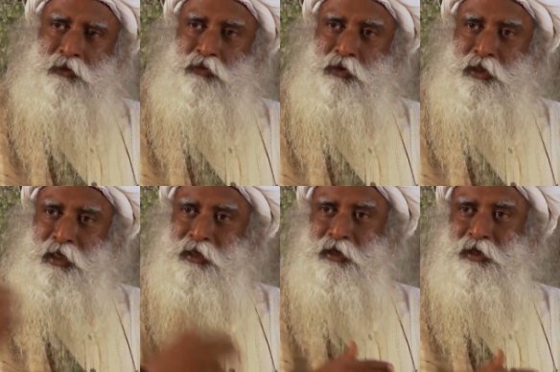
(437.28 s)
if you're
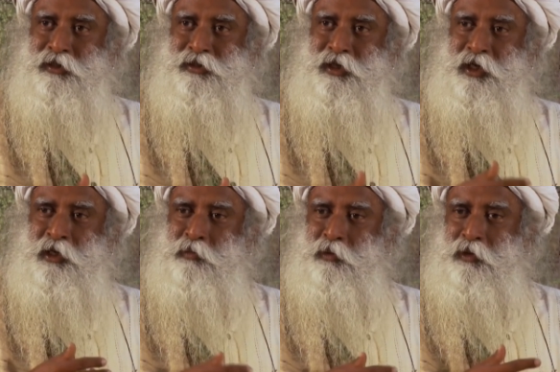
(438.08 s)
in agriculture,
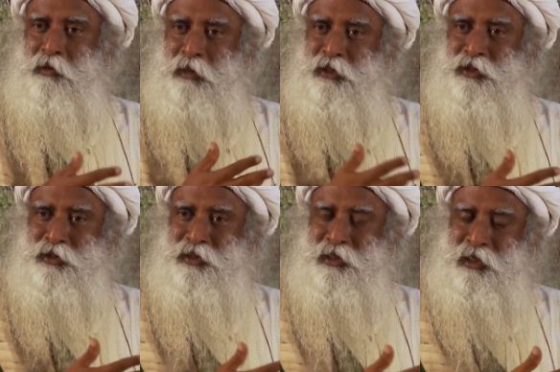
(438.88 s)
imploding
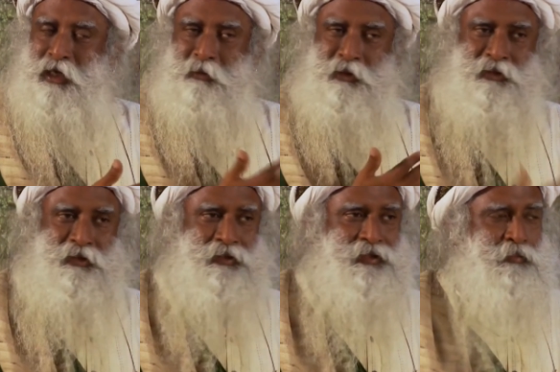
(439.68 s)
machines can come,
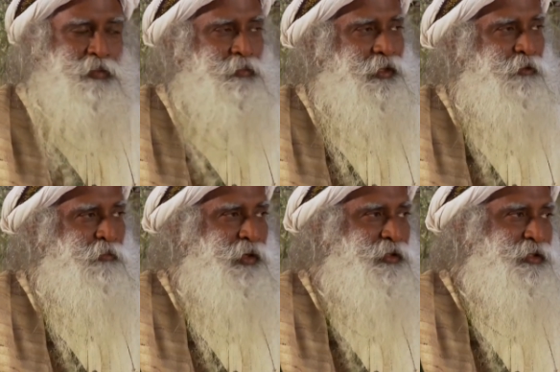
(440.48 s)
it's… Uh, some people
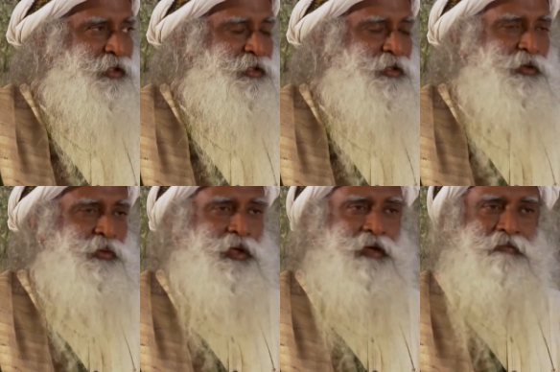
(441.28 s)
have patented it in
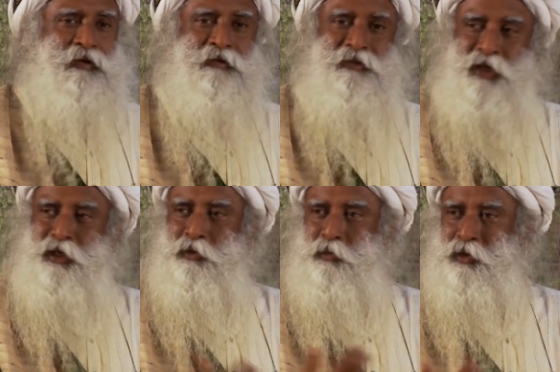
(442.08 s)
UK, we are
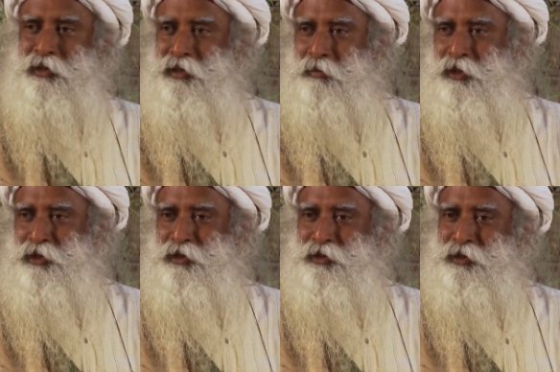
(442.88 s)
trying to bring some
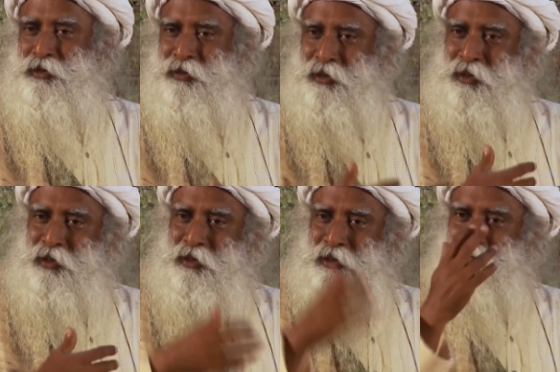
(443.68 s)
machines and
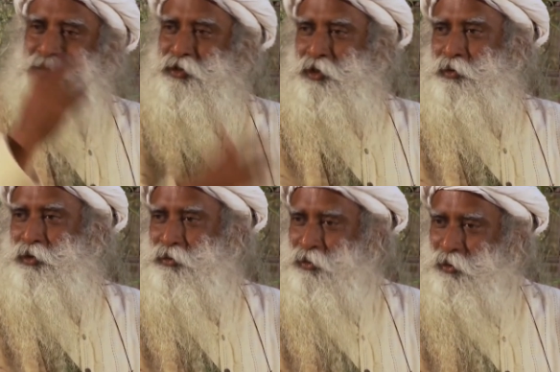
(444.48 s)
give the
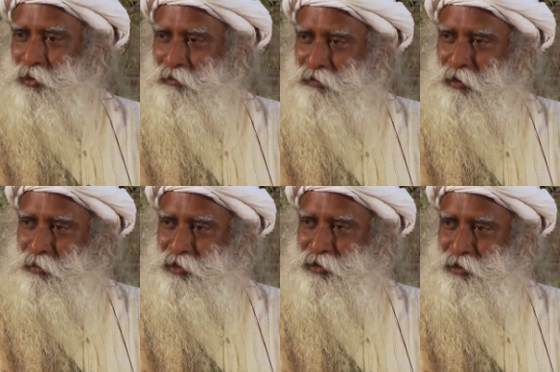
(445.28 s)
service to the local
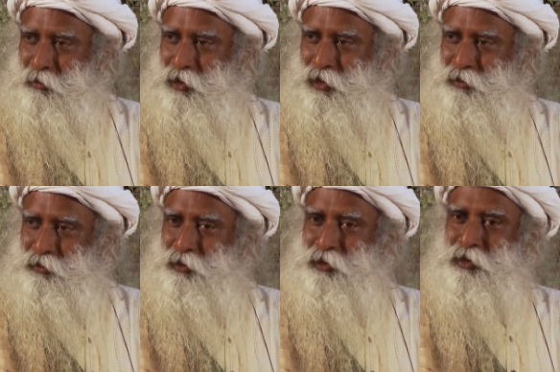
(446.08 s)
farmers in Tamil
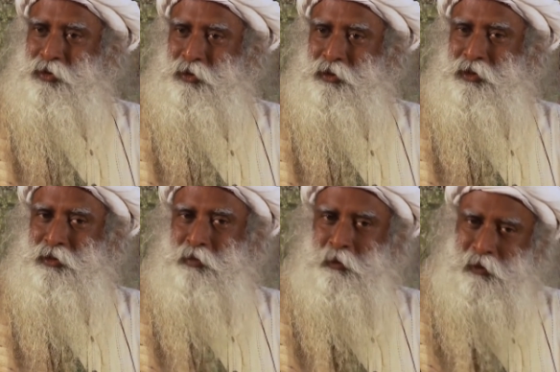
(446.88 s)
Nadu so
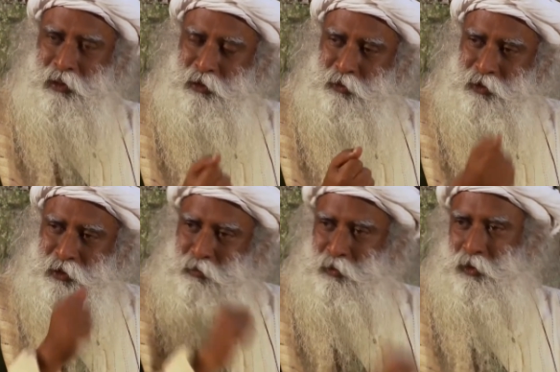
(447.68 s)
that people can
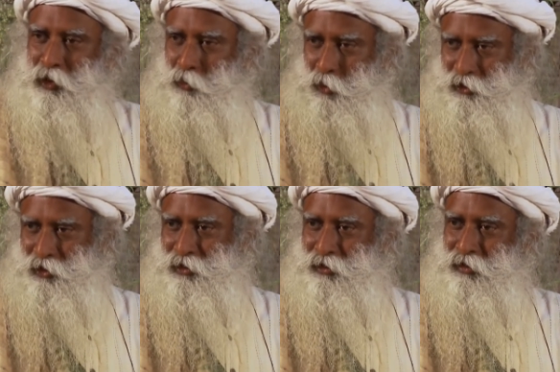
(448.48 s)
use imploded
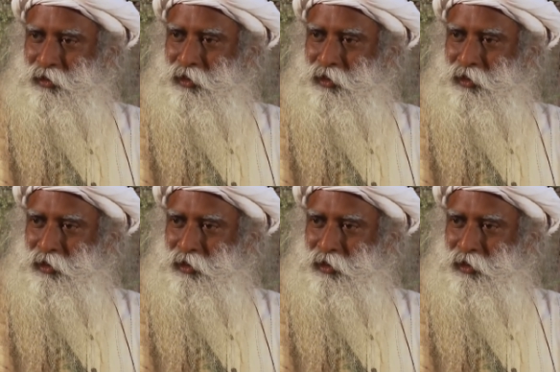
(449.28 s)
water